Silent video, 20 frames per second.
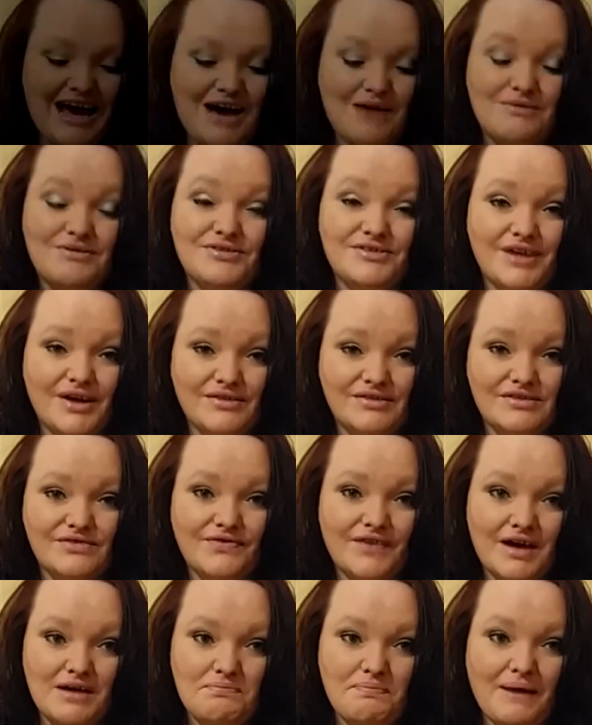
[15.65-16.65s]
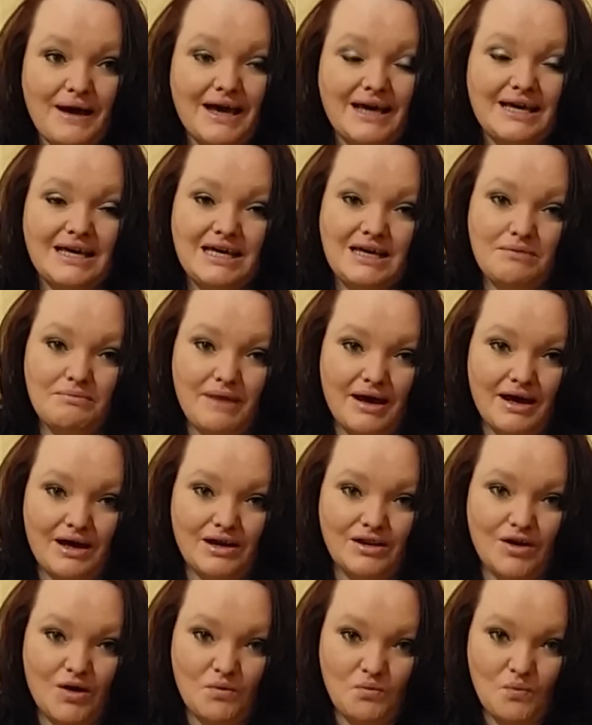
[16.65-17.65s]
I was notified by
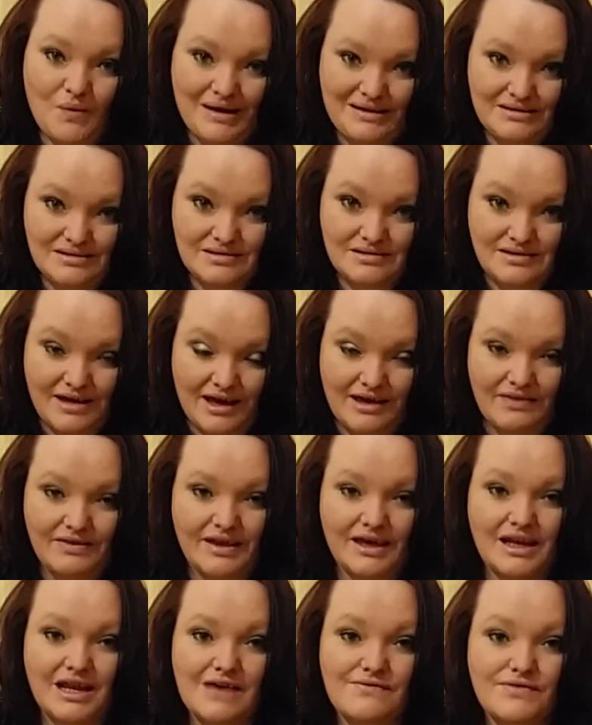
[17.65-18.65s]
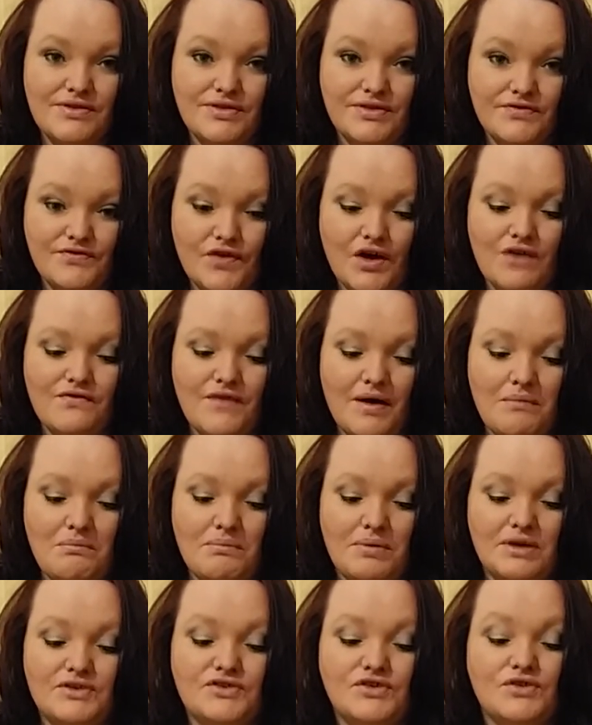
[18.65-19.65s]
email on Wednesday the 11th of
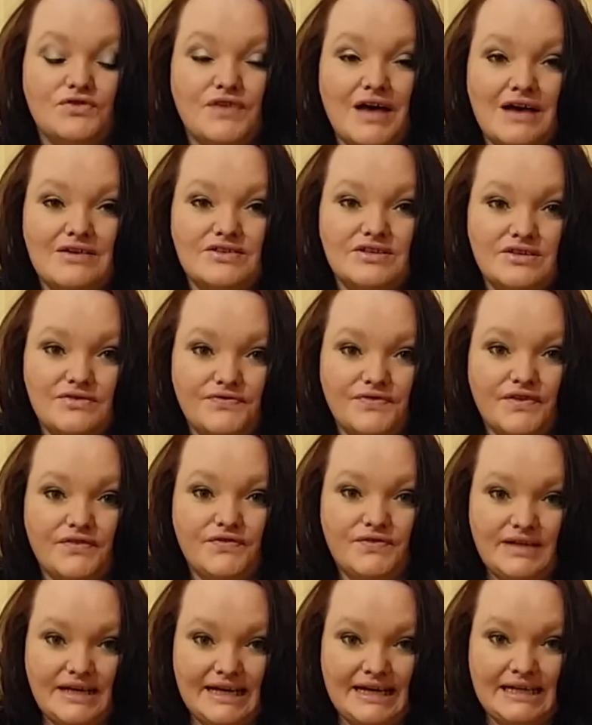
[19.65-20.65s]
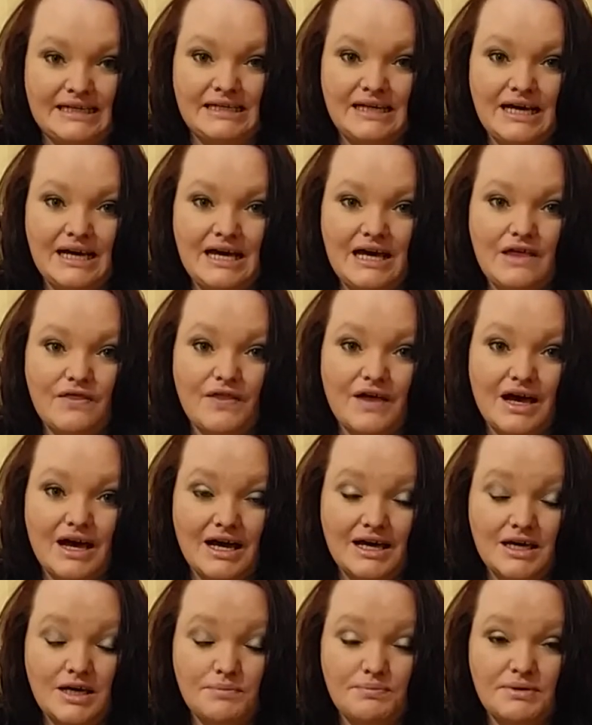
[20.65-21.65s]
November 2015 that
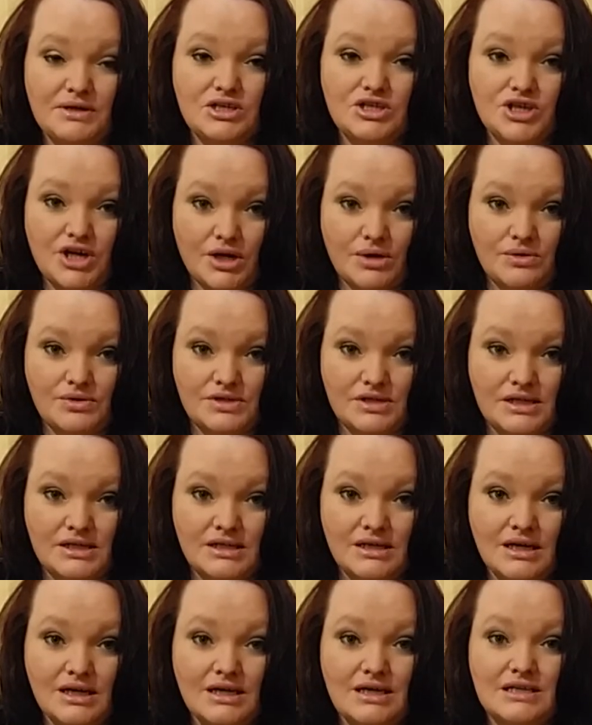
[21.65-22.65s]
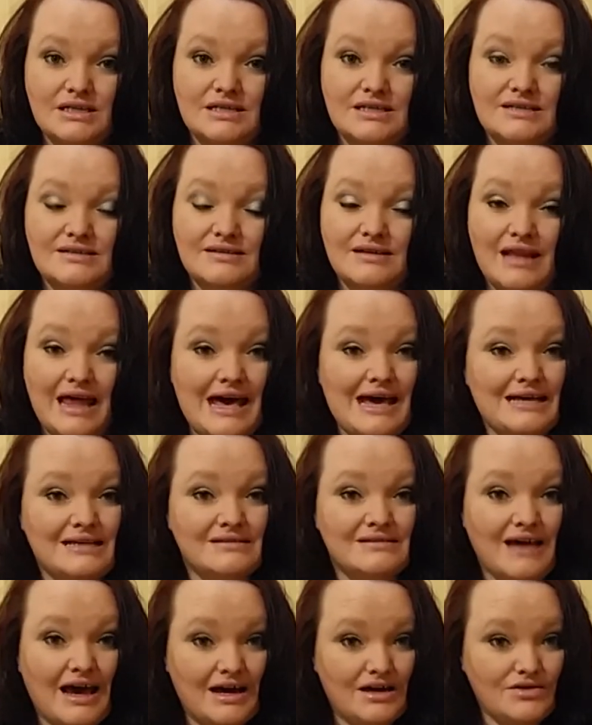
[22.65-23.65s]
I had been chosen to
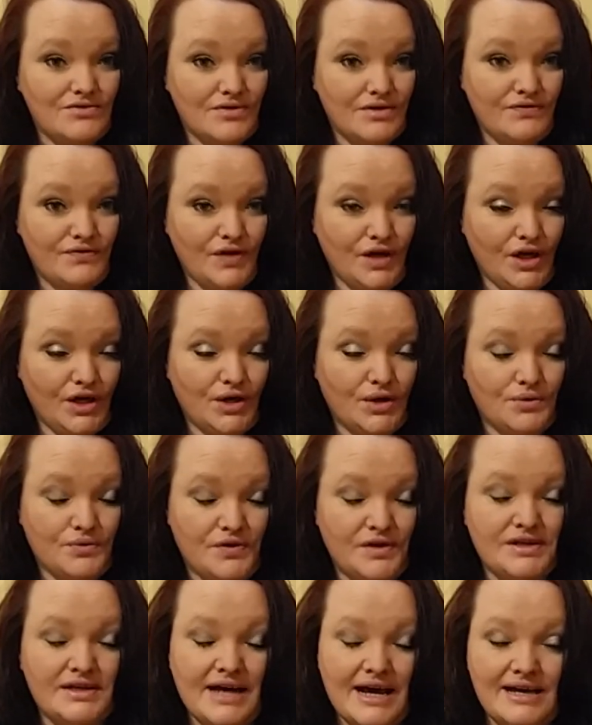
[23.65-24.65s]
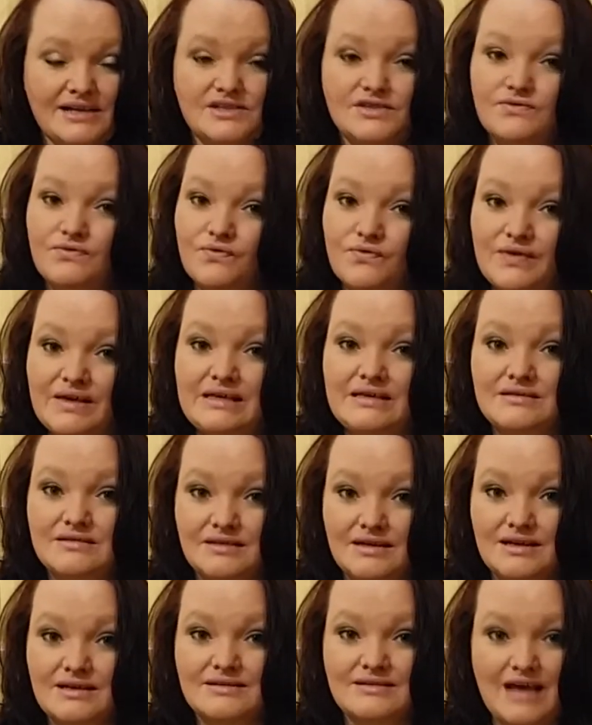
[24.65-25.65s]
select and review the Dyson
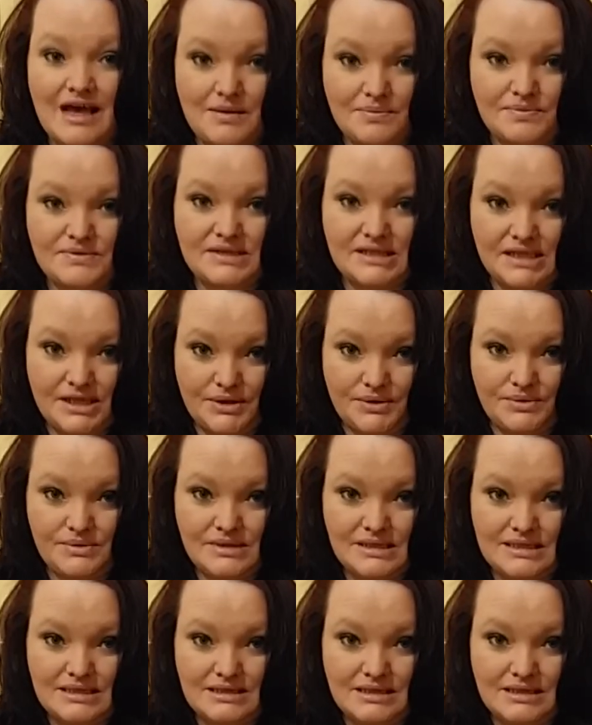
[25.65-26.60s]
V6 Absolute.